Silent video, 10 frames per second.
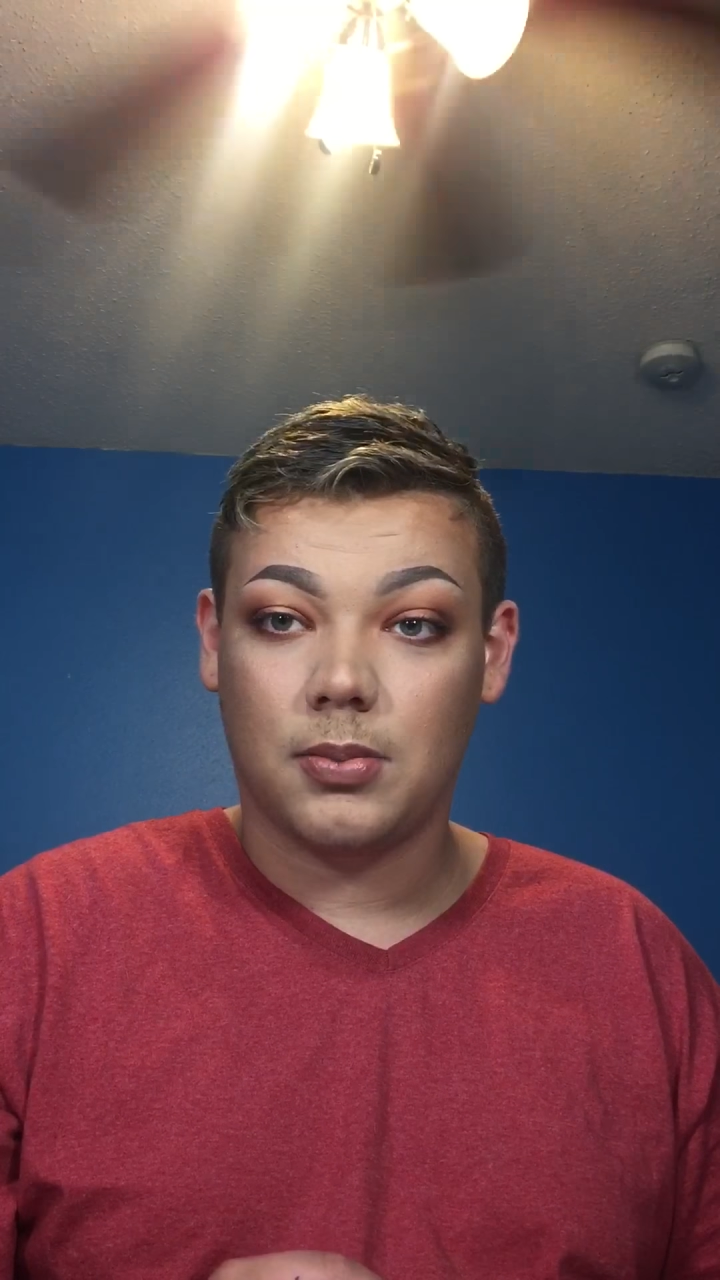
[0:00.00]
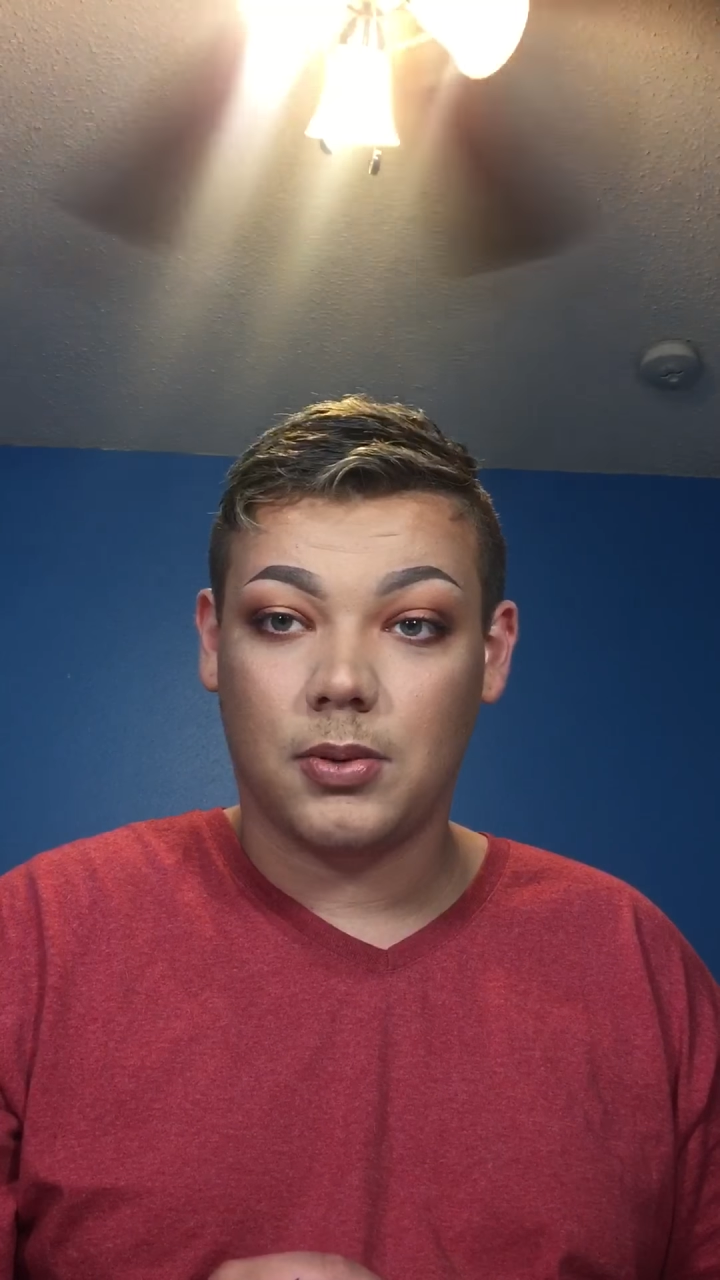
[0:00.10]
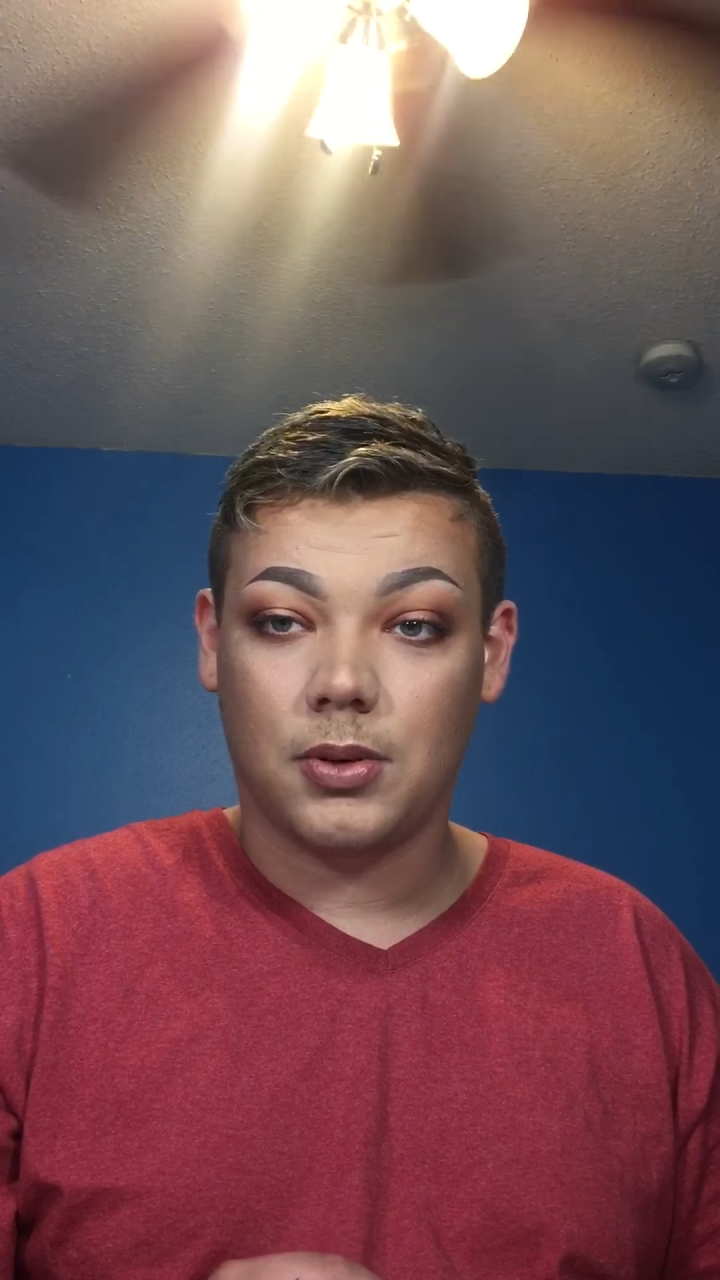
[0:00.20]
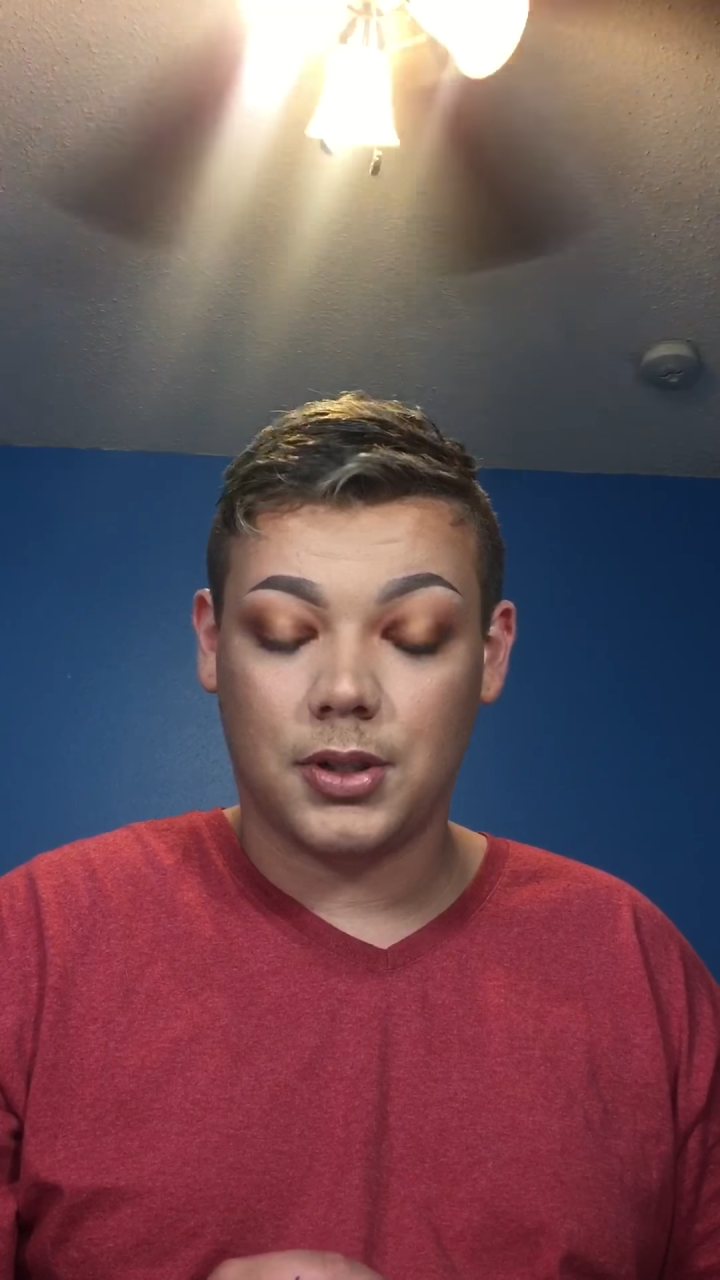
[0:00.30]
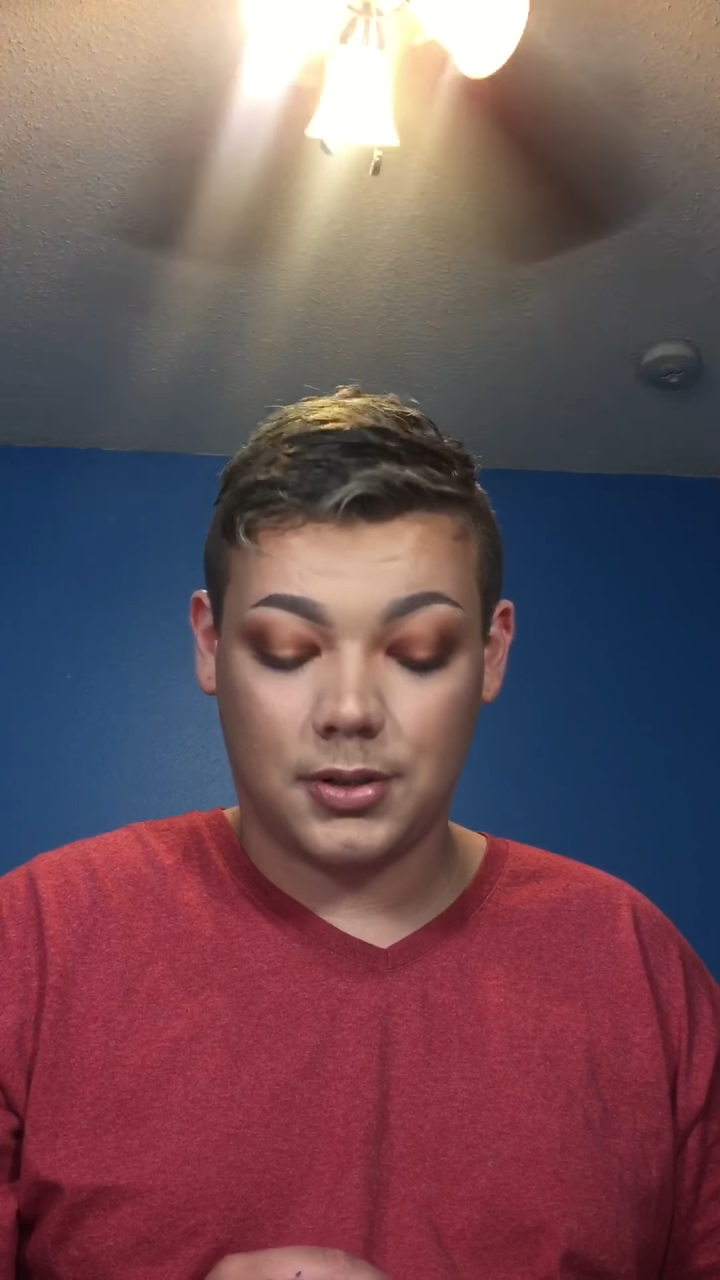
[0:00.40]

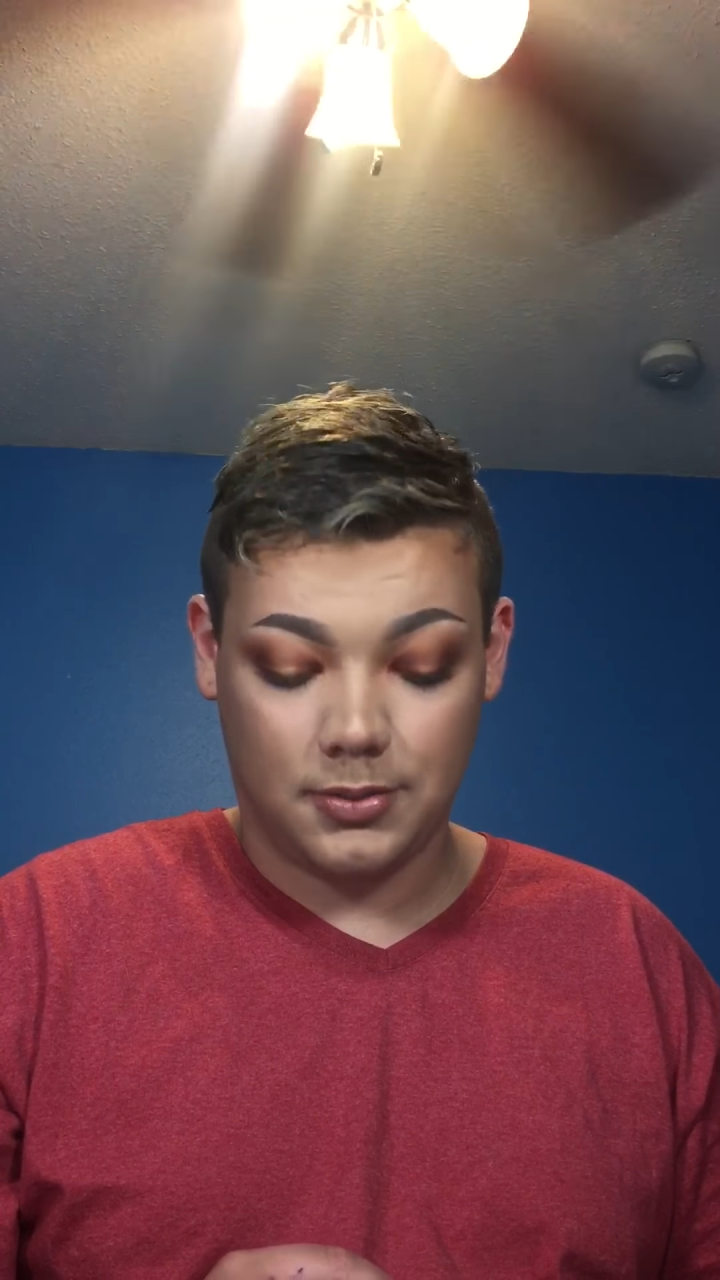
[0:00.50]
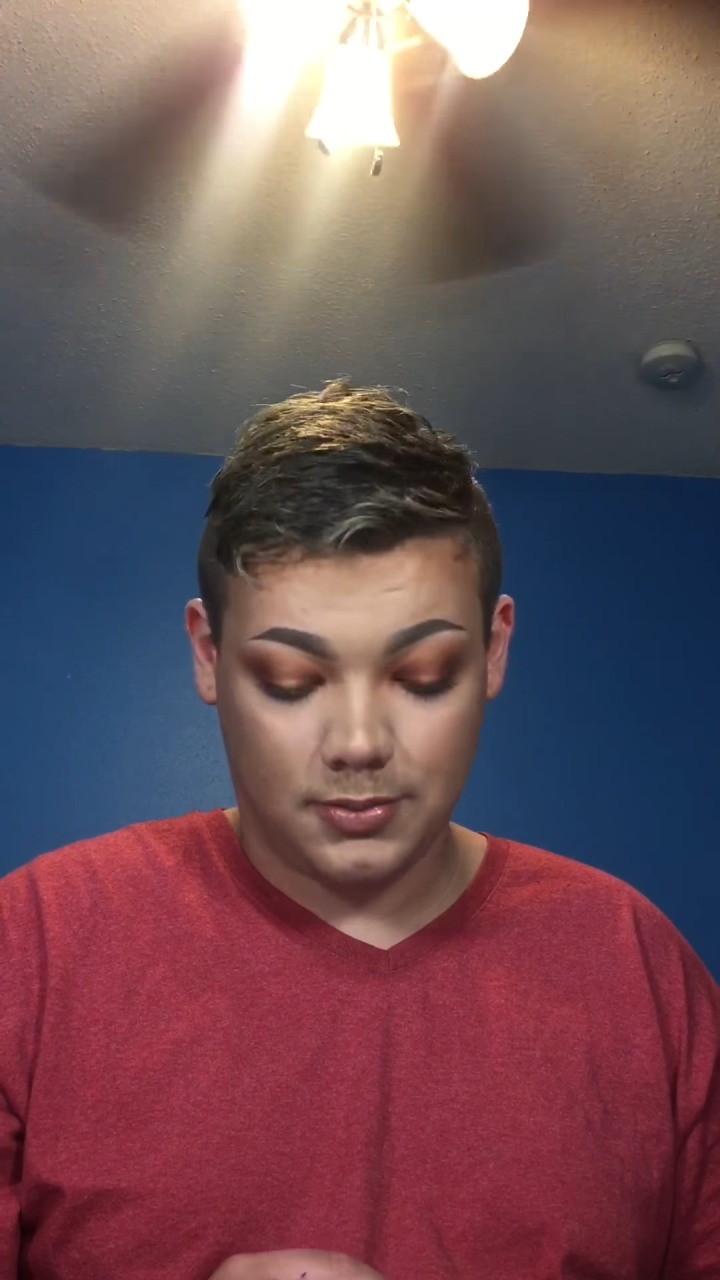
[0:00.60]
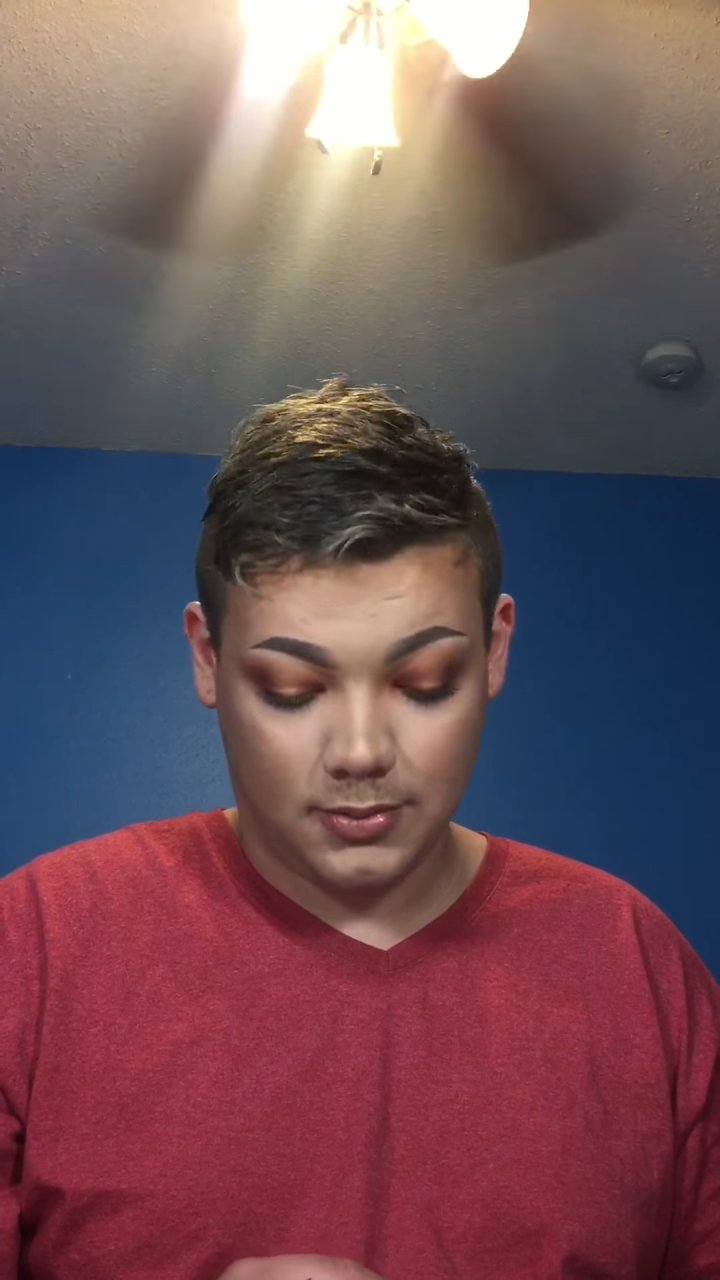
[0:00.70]
sport.